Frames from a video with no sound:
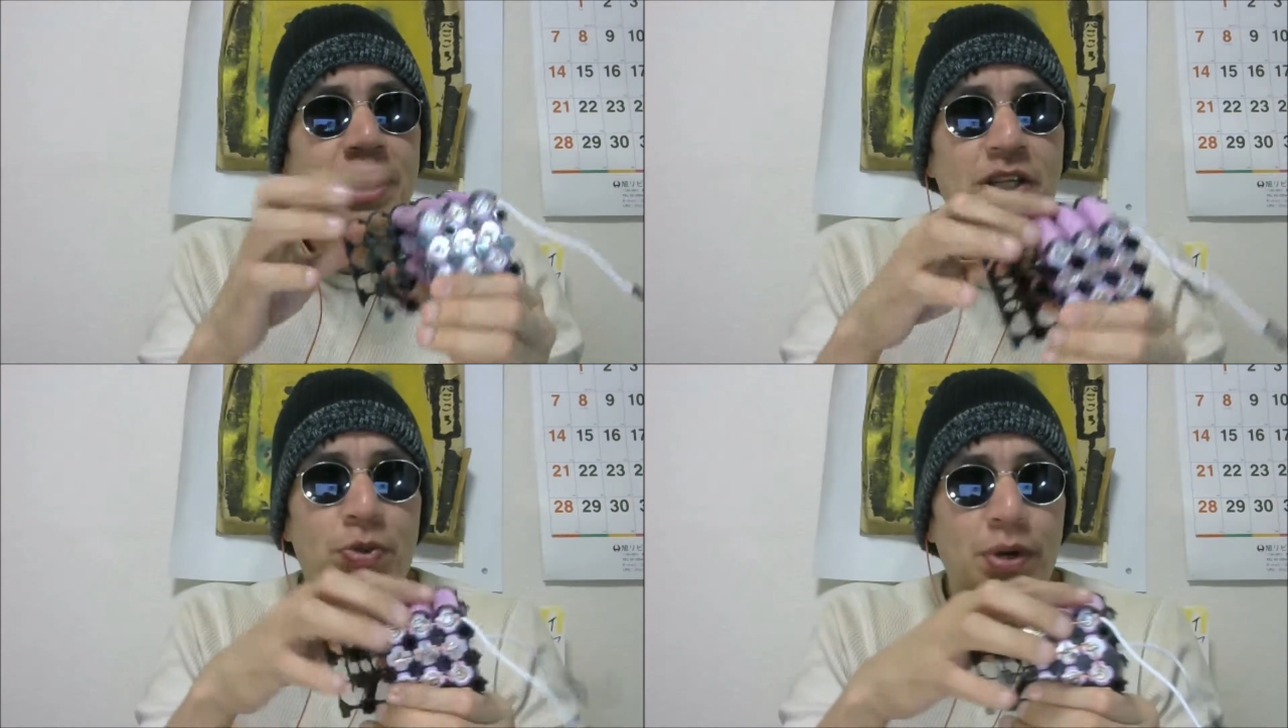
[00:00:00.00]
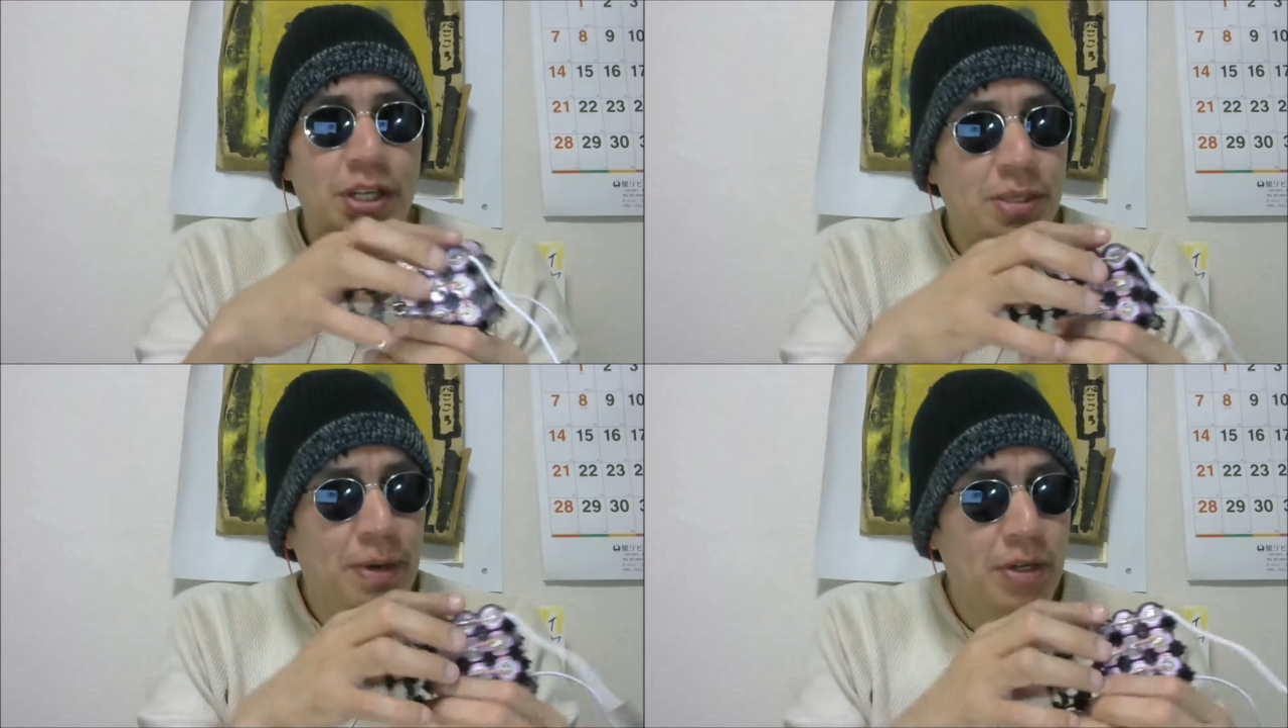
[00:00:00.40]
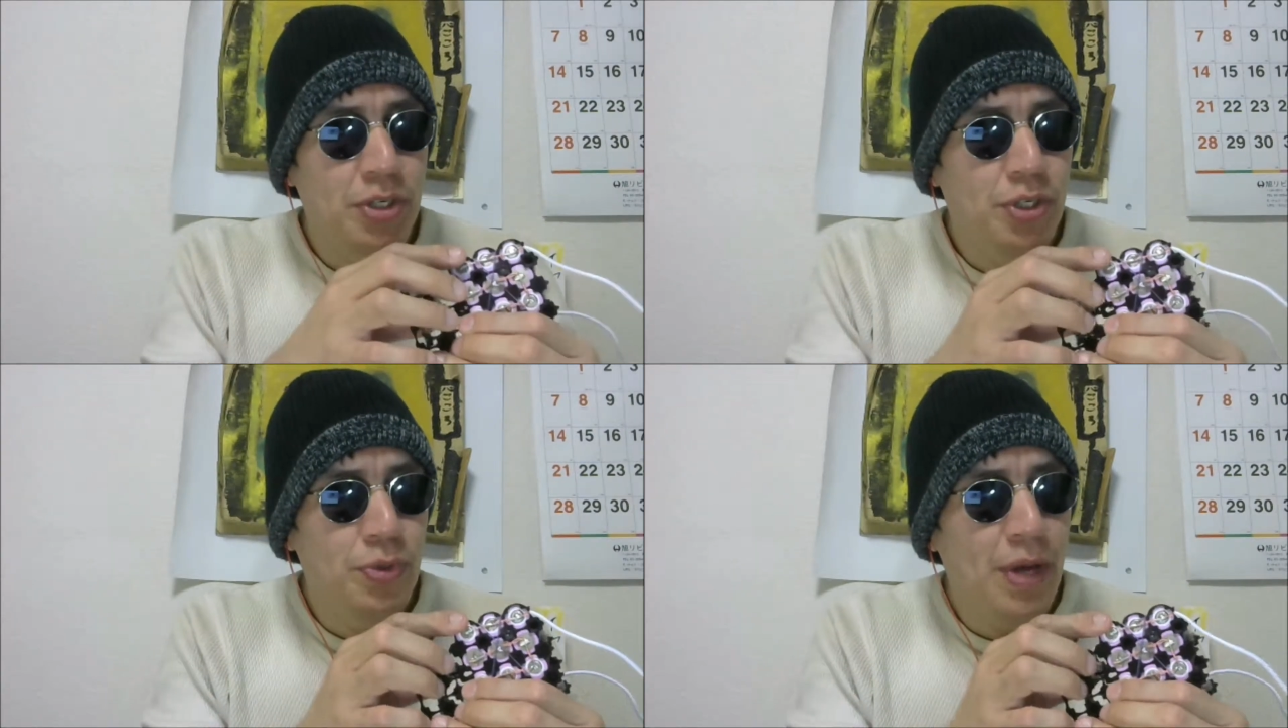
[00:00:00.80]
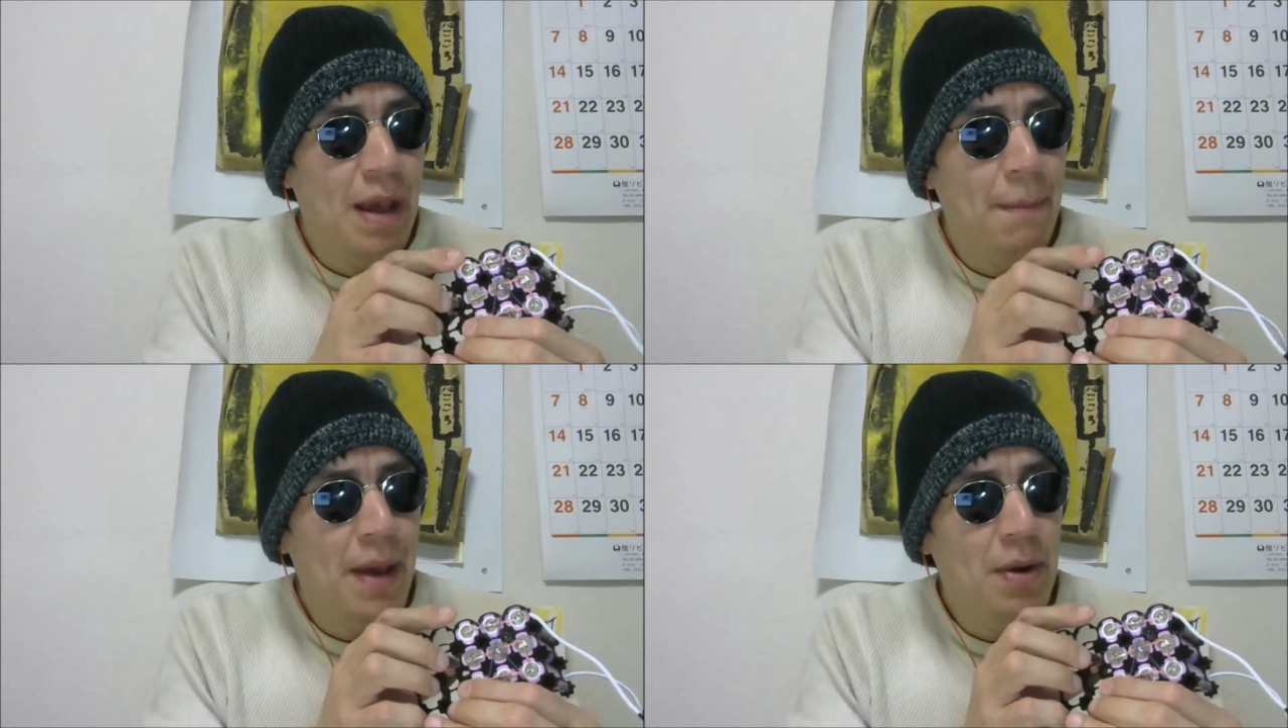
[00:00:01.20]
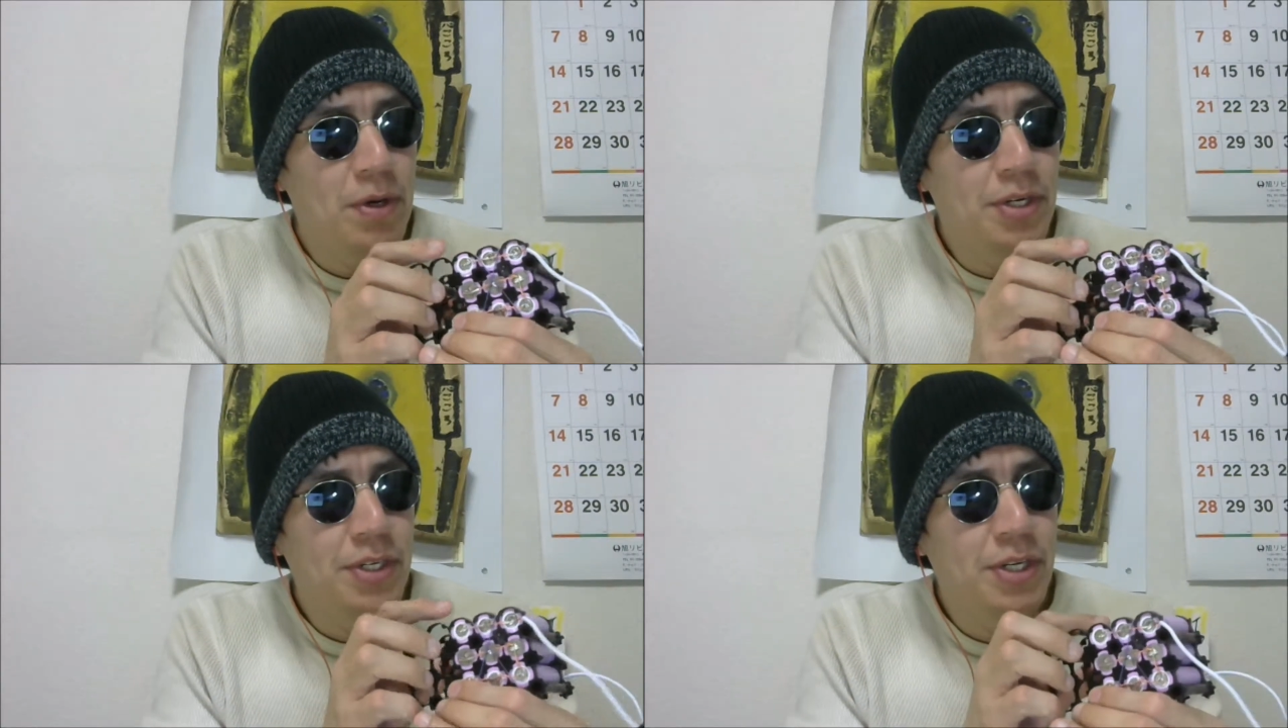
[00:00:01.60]
Each one is about 2 amp
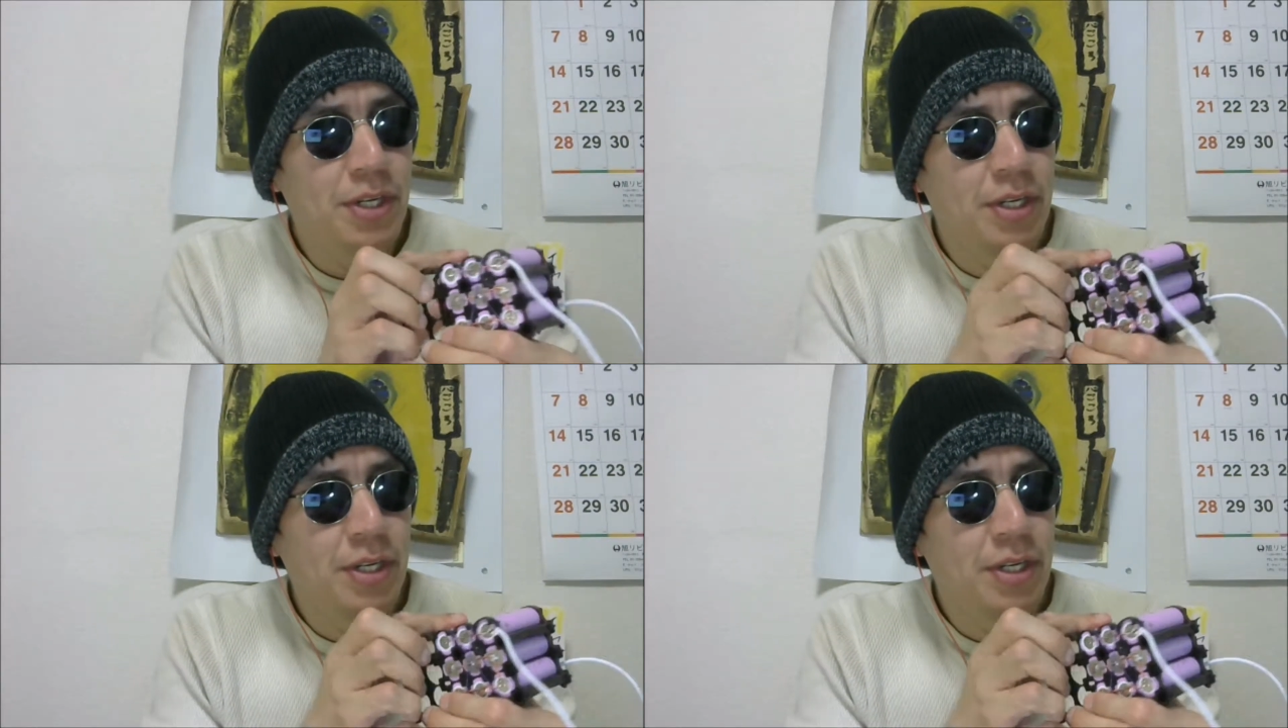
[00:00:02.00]
hours.